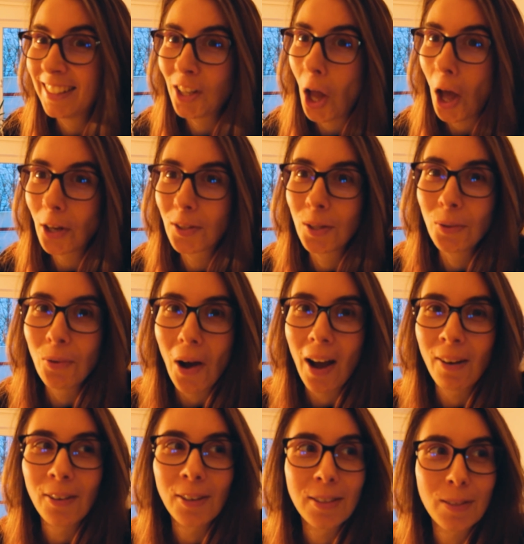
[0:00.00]
not 2
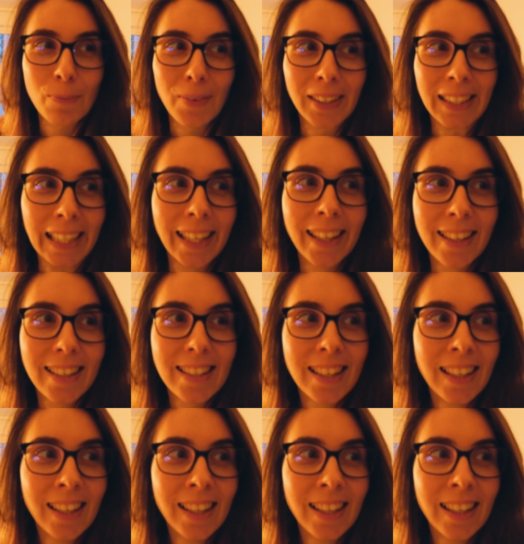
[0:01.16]
hours, but